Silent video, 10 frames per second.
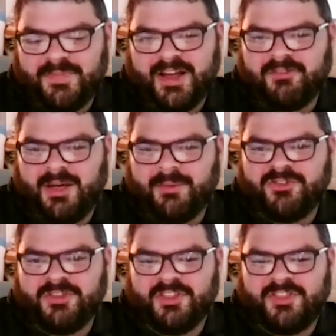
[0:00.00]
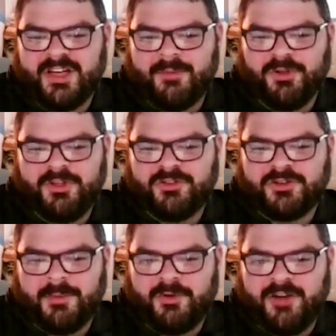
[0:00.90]
Like I mentioned the thing, I'm
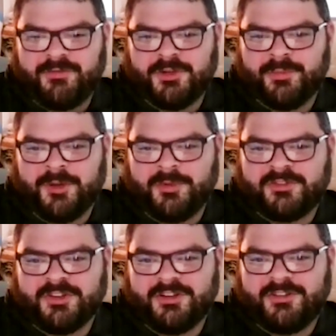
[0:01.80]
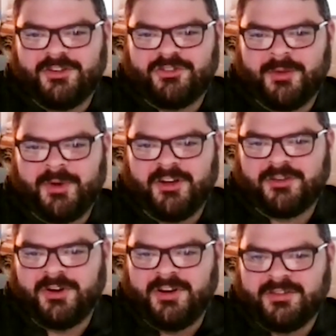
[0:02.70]
grateful to be able to share my
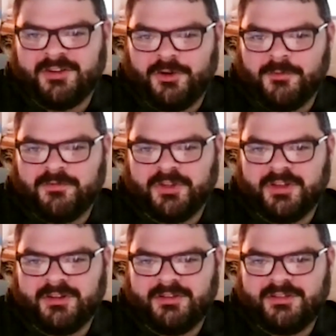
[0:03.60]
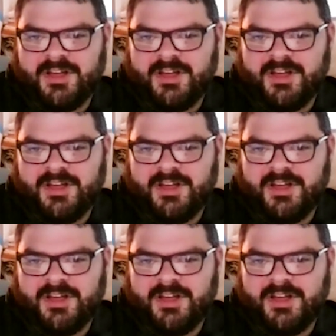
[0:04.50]
experience and to hopefully